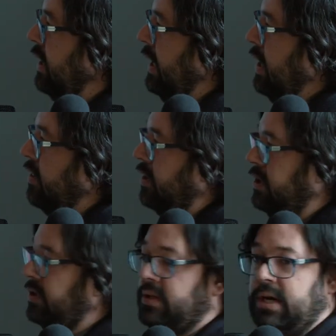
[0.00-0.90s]
and
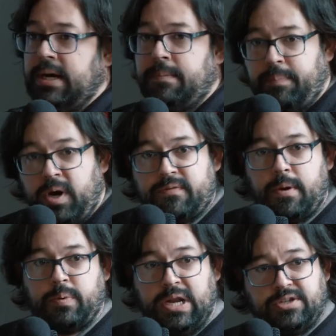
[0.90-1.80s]
other part of the
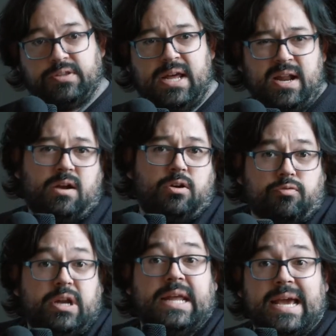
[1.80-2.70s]
population that are not
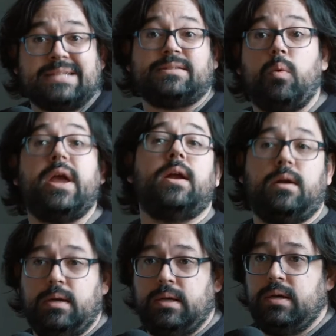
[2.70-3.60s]
really as
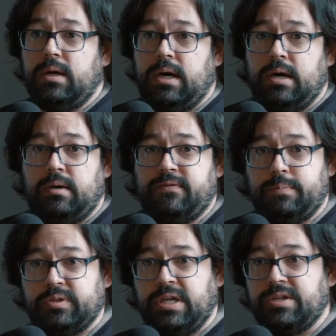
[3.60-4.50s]
aware of the
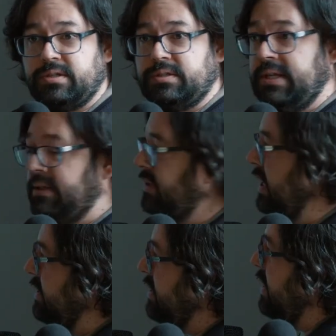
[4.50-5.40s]
potentials that the
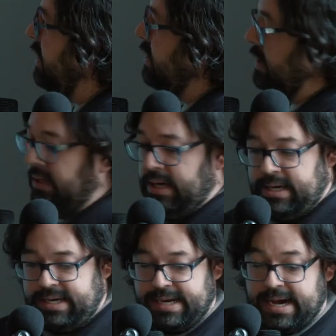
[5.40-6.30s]
data
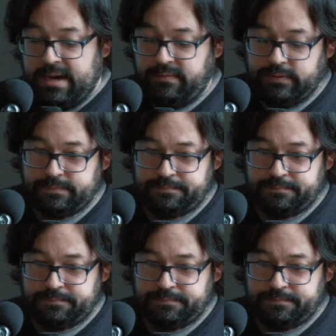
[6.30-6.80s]
can have.